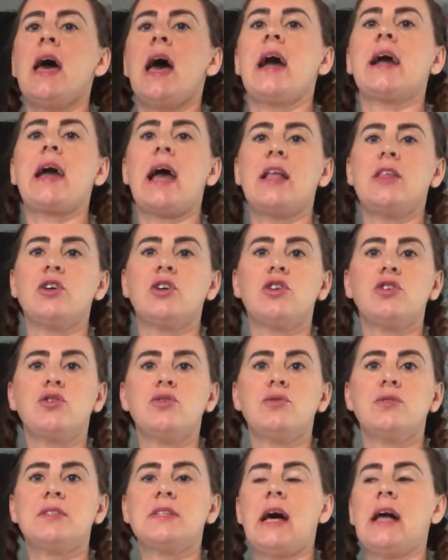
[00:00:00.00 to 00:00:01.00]
Again, you can
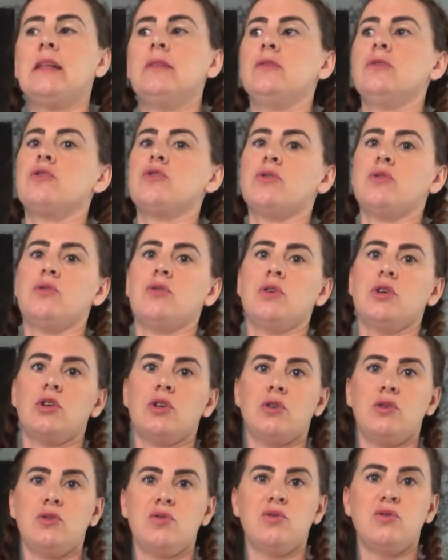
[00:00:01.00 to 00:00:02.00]
use sand or you
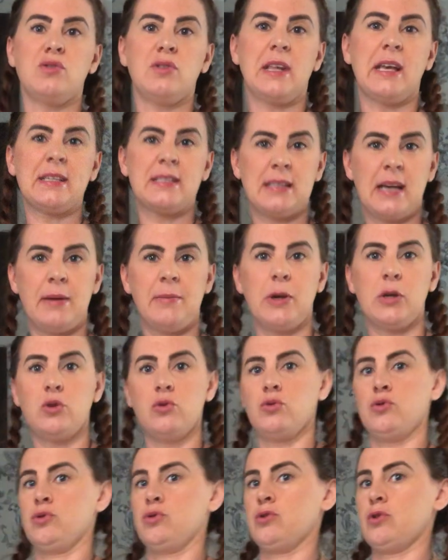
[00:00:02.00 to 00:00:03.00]
can use, last time I
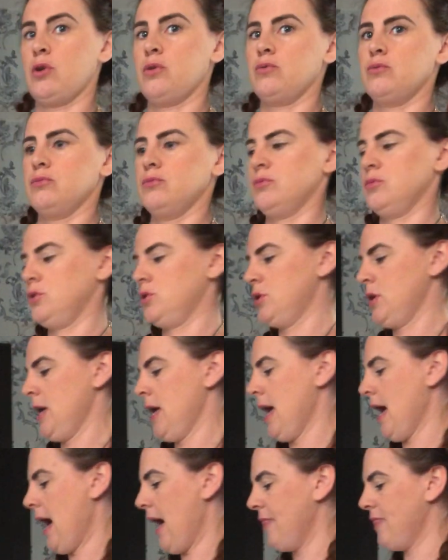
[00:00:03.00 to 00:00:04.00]
used stones.
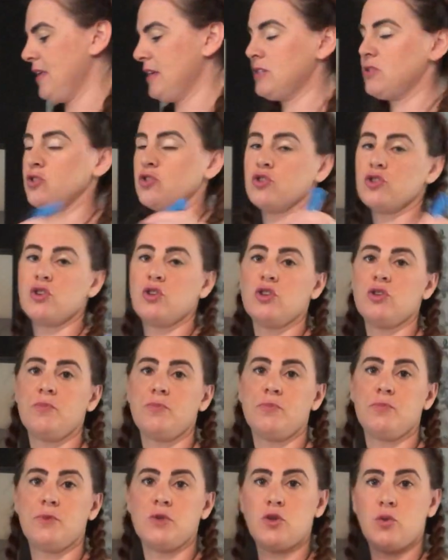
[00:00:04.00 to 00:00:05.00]
This is just going
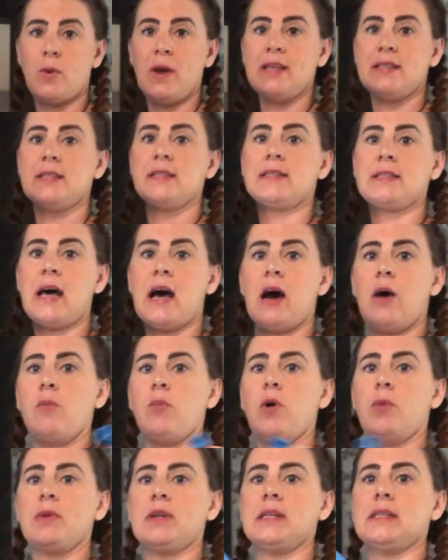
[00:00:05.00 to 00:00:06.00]
to weight it down.
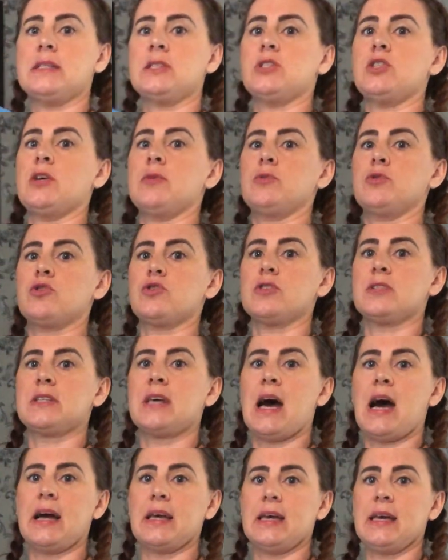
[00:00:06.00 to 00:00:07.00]
What we need to do is just
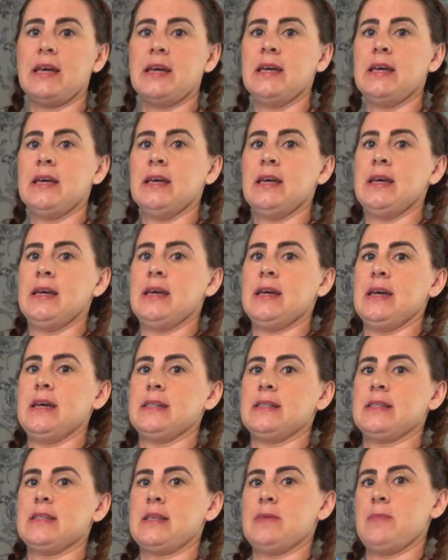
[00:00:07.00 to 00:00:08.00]
tie it
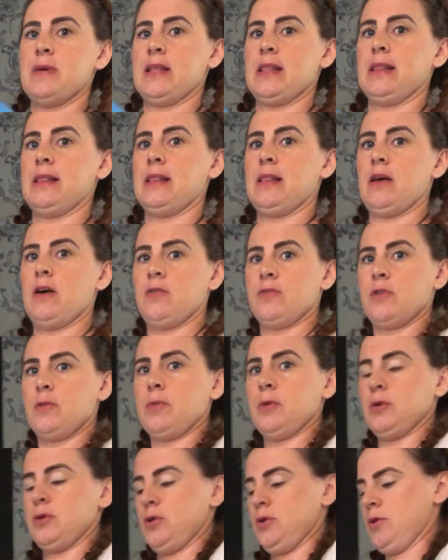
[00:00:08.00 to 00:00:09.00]
into the middle of the
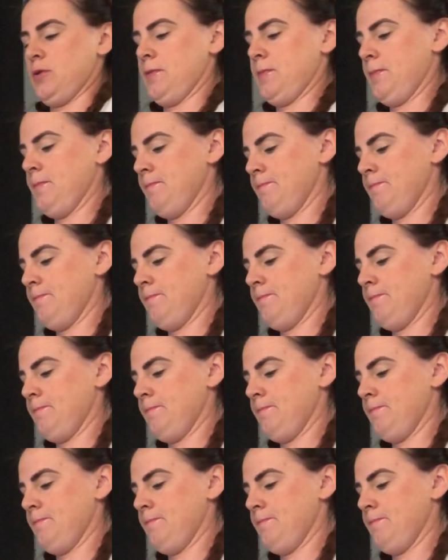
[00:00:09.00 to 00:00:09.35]
balloon.